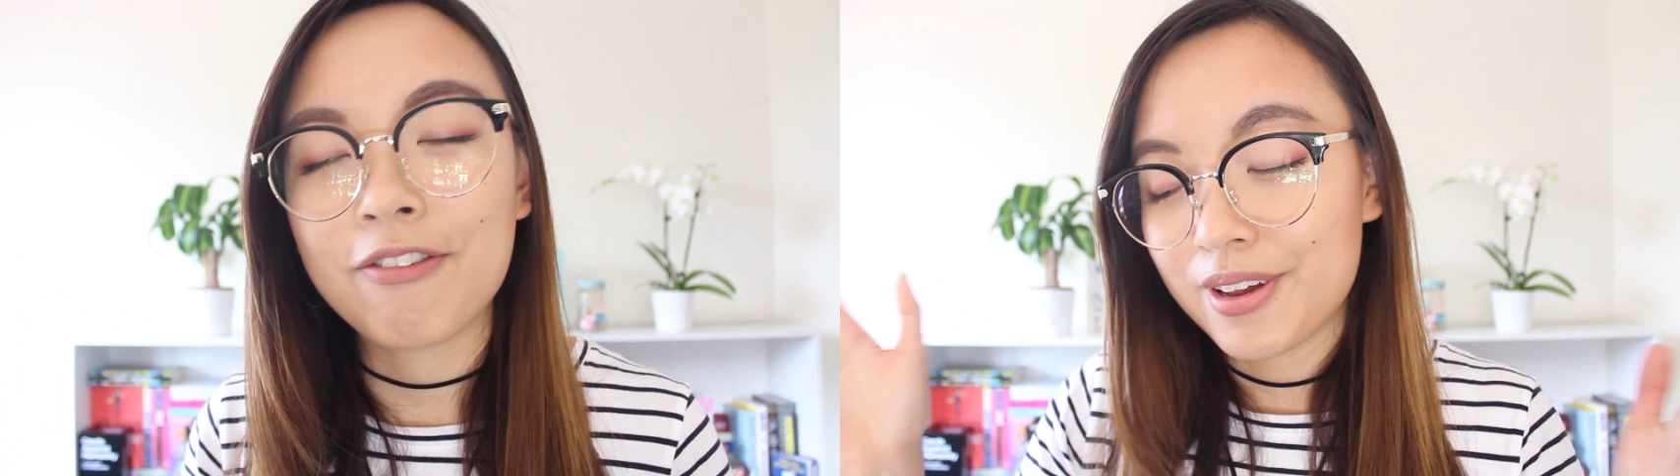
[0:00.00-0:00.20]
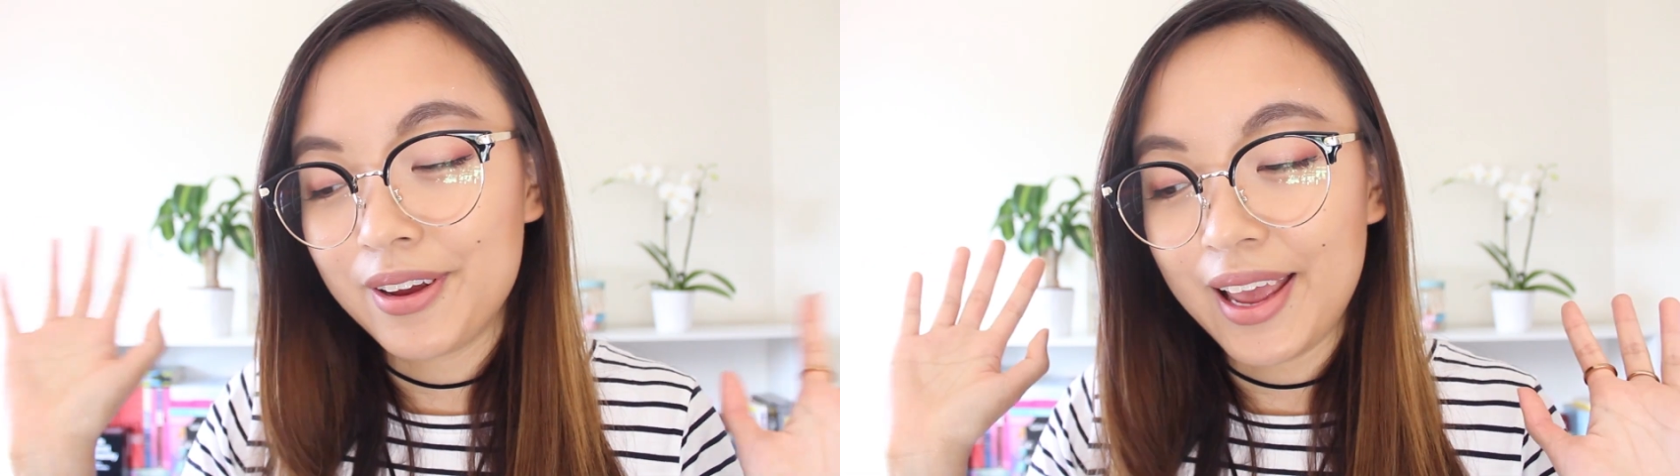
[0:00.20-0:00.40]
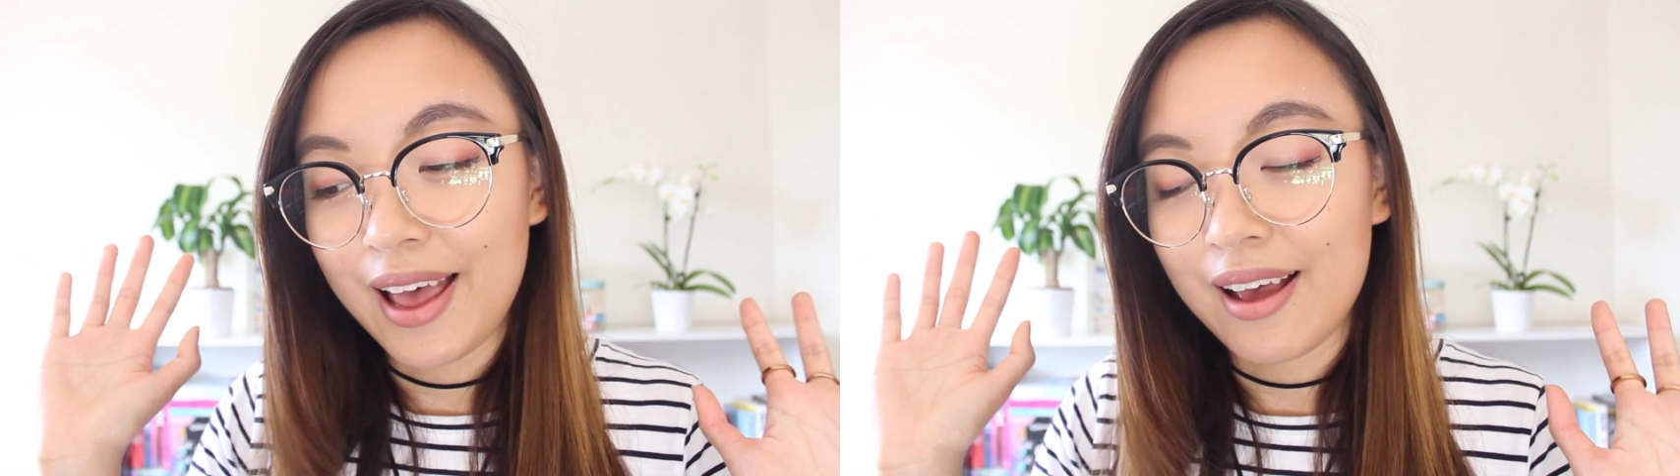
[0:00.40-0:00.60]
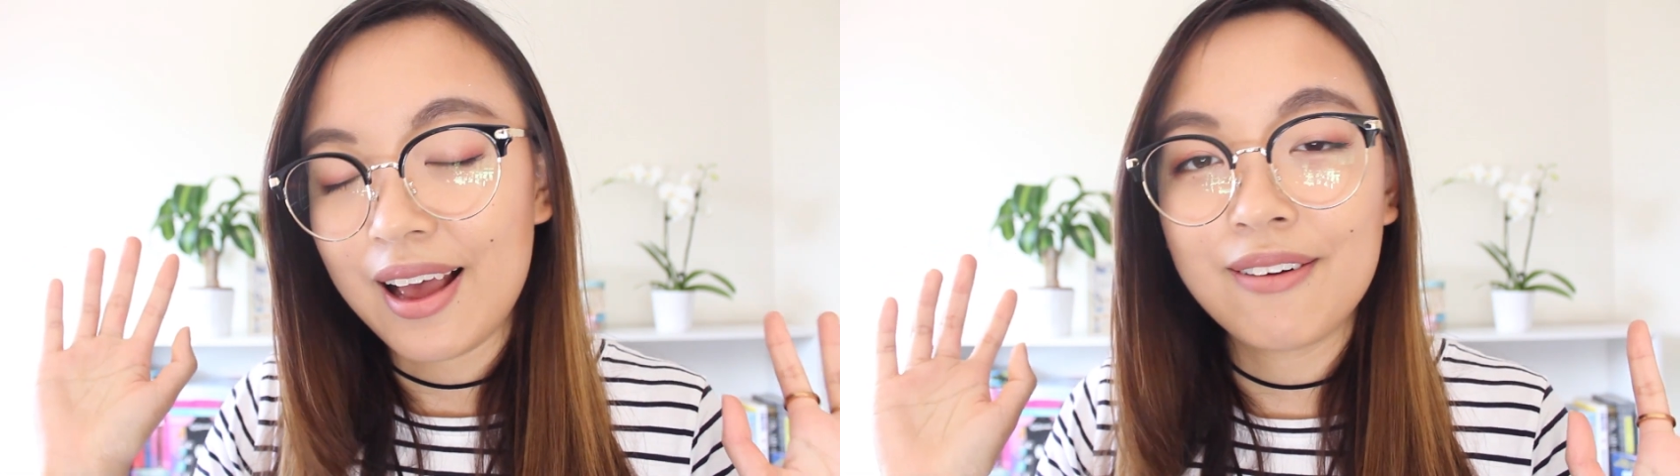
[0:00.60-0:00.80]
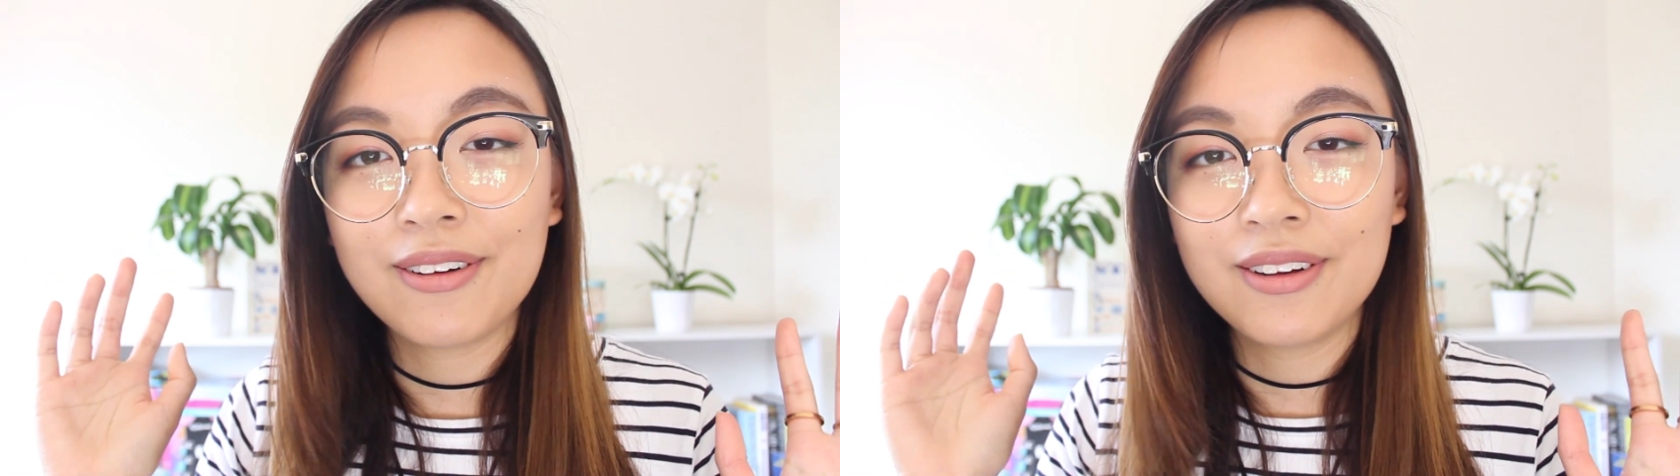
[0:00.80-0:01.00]
So yeah,
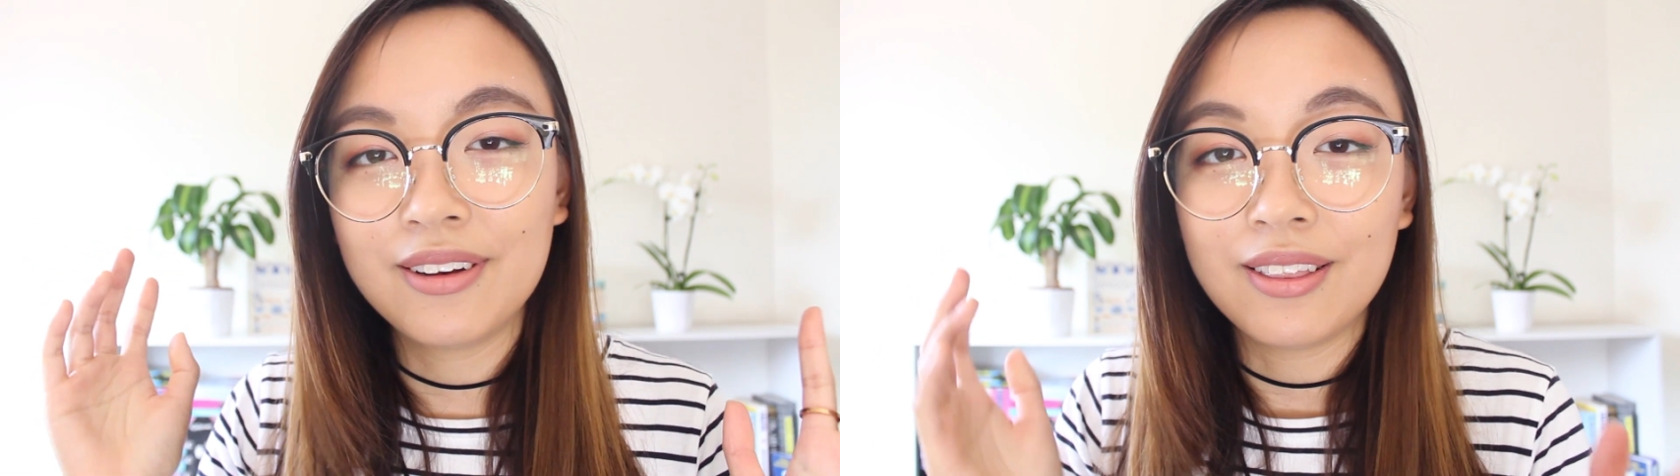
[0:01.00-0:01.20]
I would